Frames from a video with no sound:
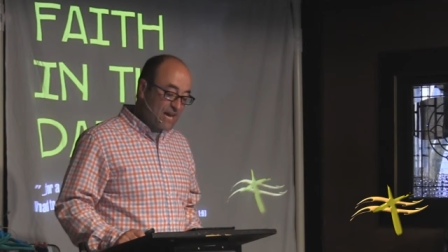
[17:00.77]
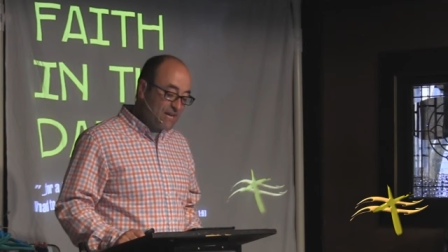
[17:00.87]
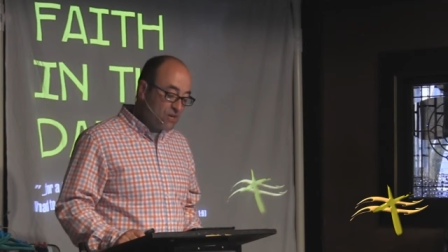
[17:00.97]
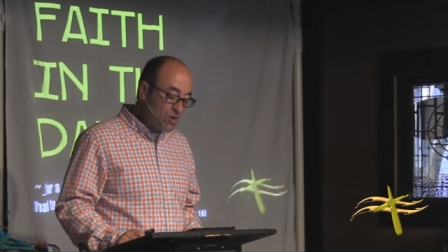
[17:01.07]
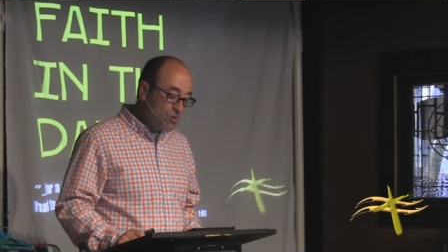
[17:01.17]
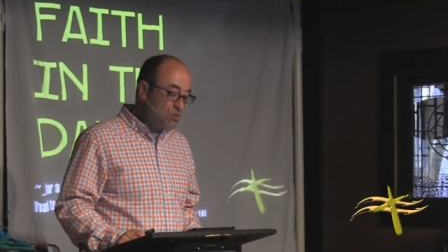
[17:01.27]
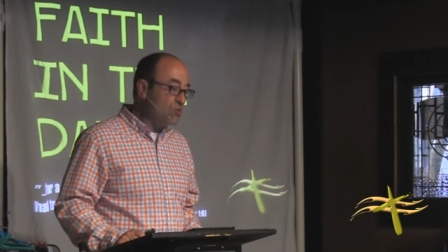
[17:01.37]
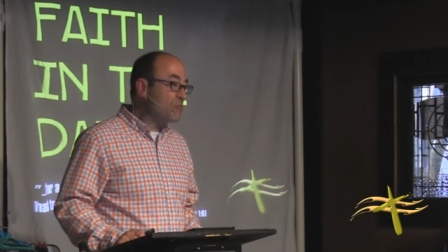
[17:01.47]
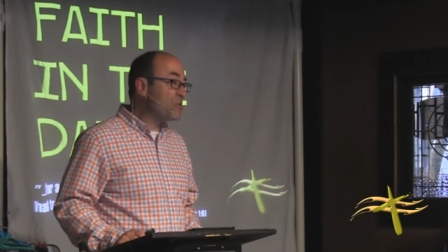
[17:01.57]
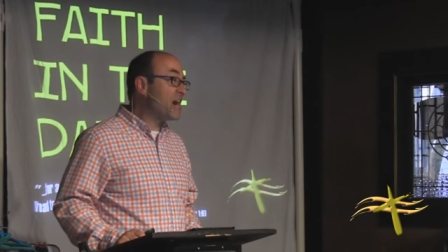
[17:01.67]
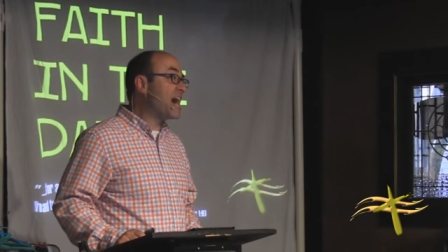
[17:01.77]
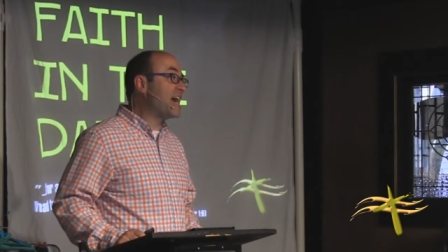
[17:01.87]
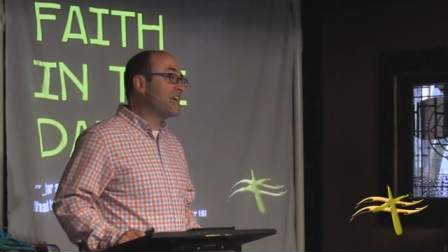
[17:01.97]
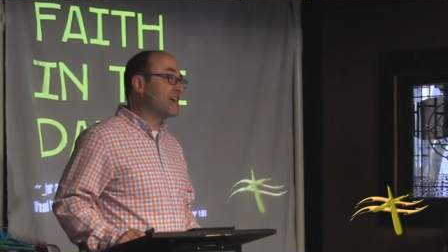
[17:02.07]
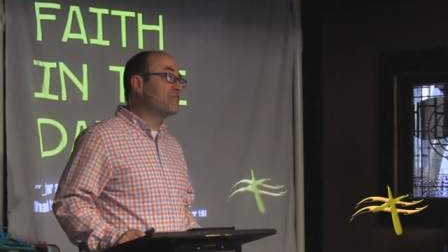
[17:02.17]
I know whom
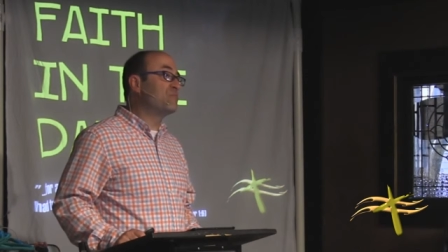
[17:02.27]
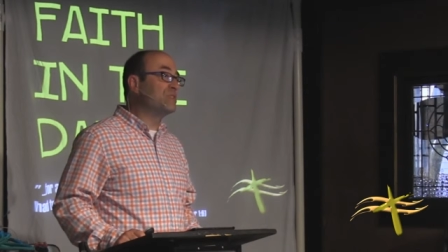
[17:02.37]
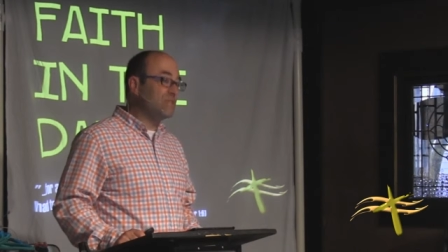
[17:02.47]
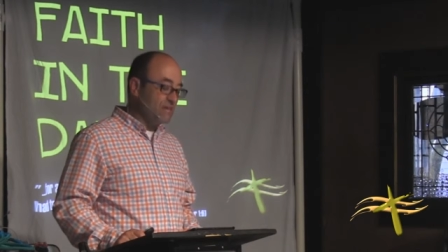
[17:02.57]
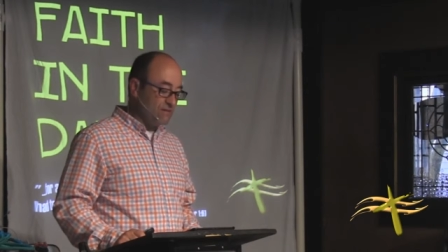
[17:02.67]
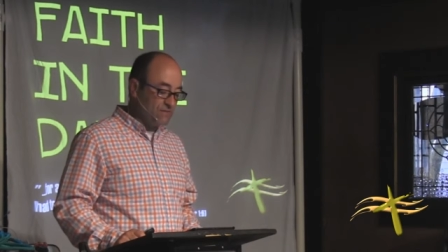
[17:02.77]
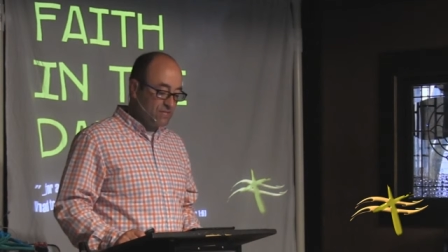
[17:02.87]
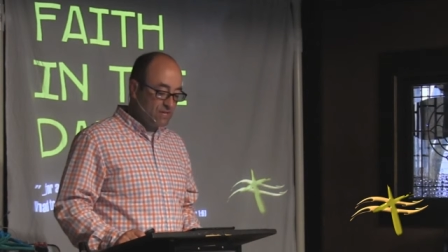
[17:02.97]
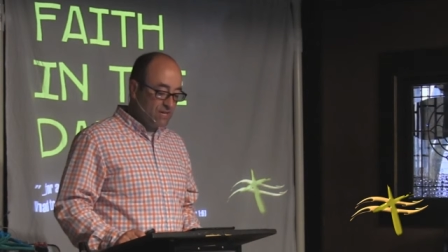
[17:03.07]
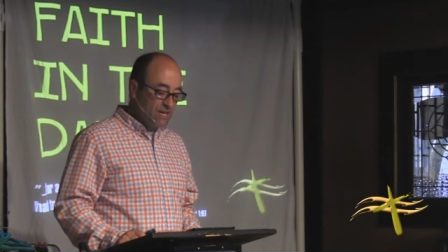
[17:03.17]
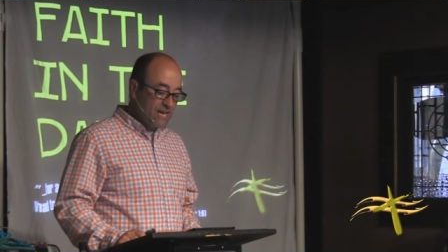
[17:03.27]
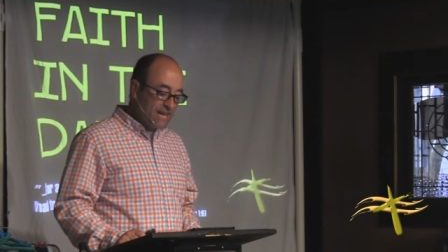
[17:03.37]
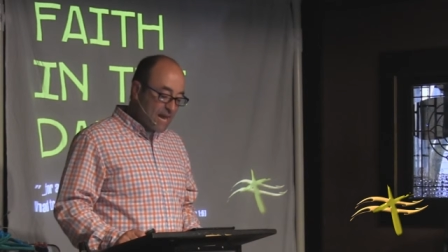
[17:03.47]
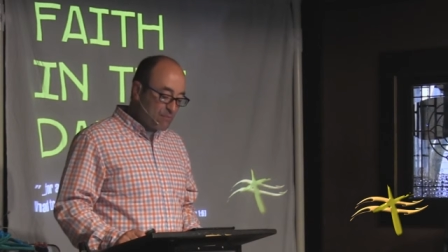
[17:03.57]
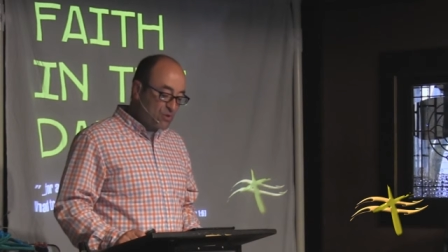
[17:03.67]
I have believed,
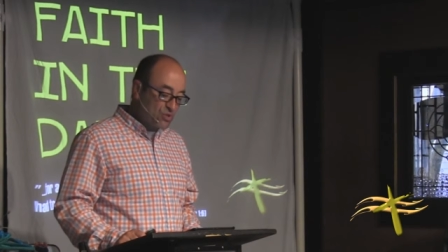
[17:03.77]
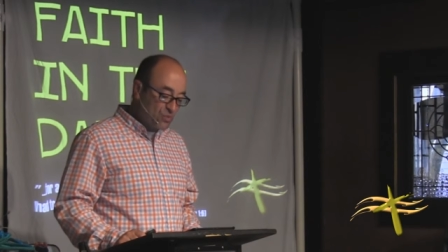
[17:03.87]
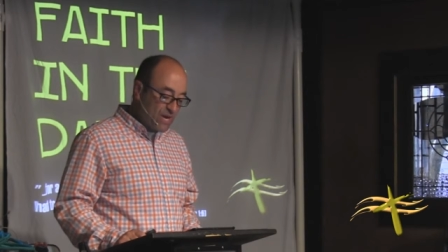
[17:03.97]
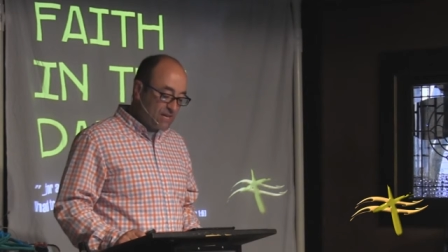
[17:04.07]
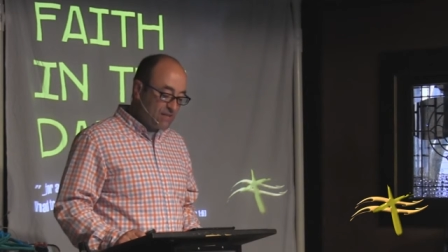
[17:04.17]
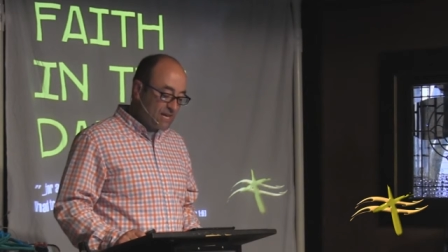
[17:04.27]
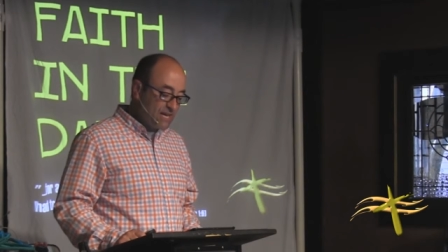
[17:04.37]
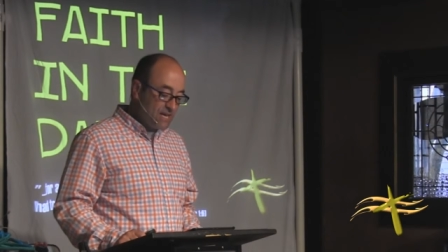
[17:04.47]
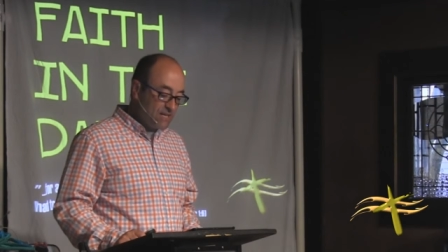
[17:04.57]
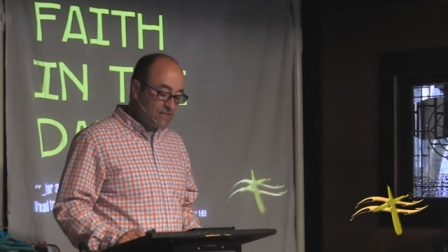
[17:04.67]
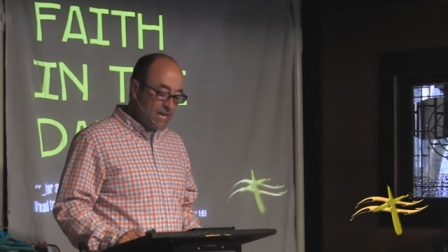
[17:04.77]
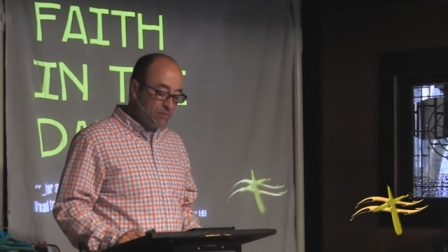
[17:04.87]
and am persuaded that He is